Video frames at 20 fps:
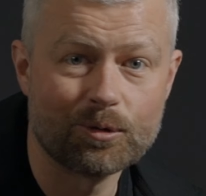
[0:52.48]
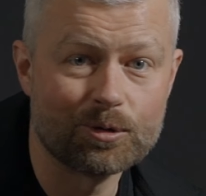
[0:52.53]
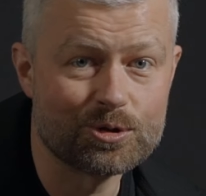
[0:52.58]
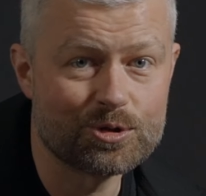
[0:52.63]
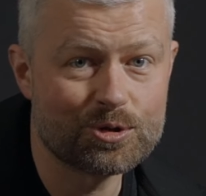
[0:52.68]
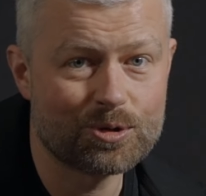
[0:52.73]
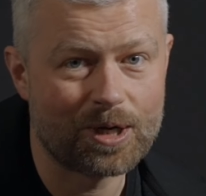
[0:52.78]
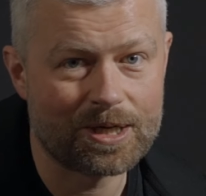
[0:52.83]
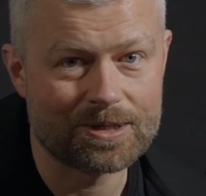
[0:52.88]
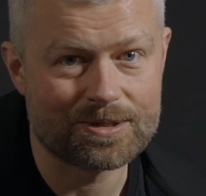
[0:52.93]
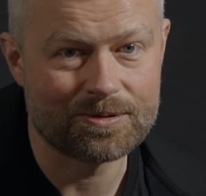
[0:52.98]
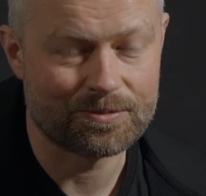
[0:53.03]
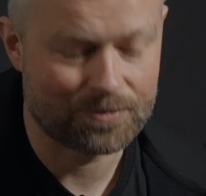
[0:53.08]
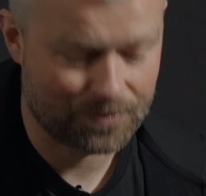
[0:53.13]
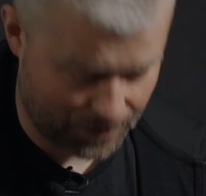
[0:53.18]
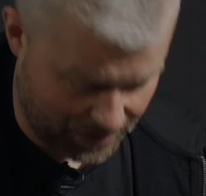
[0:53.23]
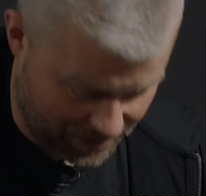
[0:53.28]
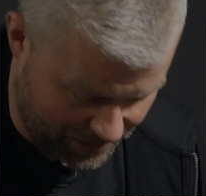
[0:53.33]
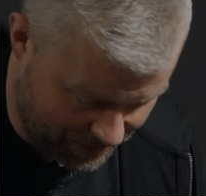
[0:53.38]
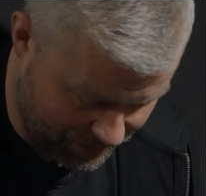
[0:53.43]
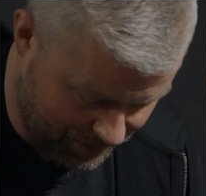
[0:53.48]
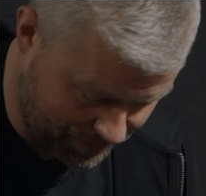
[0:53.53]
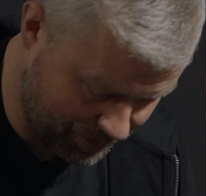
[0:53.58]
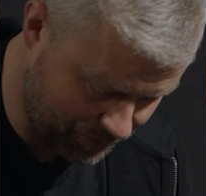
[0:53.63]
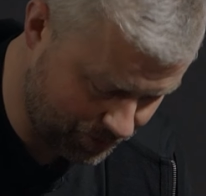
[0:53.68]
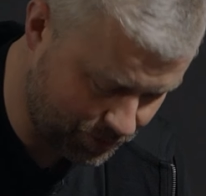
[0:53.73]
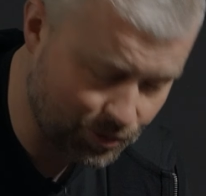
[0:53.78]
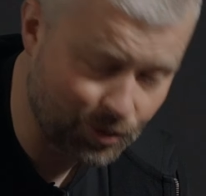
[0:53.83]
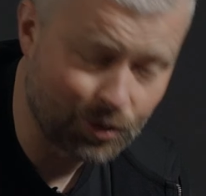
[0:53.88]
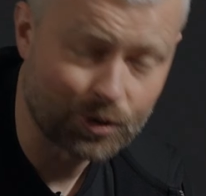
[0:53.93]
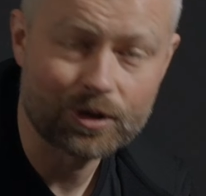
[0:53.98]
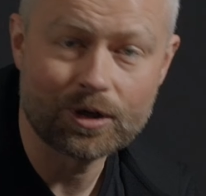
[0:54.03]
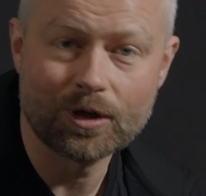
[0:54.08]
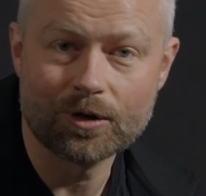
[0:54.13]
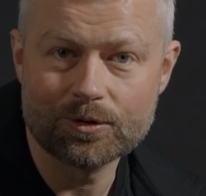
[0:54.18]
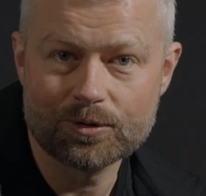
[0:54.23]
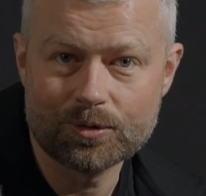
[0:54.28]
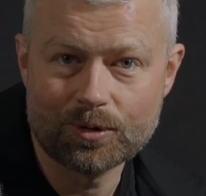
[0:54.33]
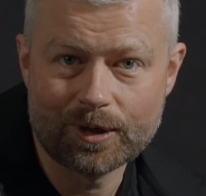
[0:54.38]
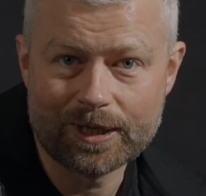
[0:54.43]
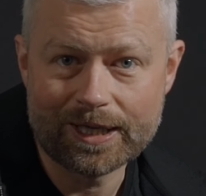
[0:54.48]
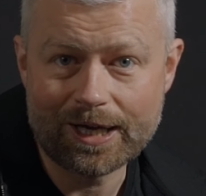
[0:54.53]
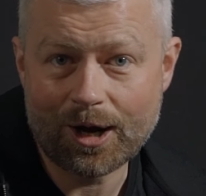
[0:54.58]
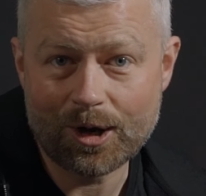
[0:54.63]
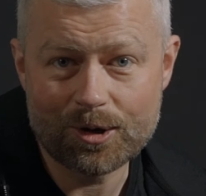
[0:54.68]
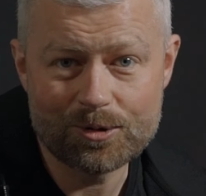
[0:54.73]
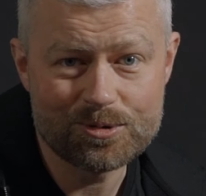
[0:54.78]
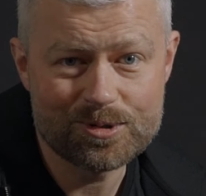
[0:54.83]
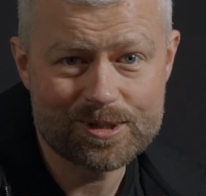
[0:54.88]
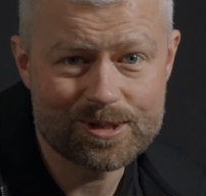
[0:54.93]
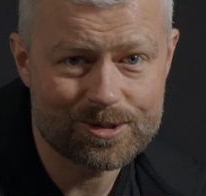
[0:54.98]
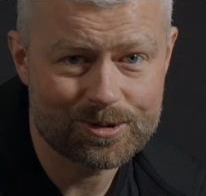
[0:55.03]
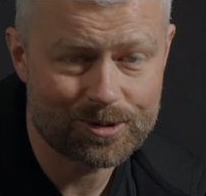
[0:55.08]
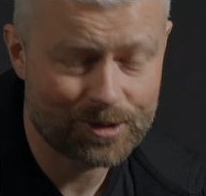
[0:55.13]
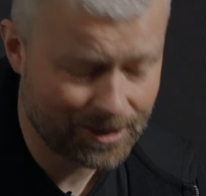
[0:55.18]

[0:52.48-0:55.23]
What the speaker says: want to scratch the finish or cut through any hoses or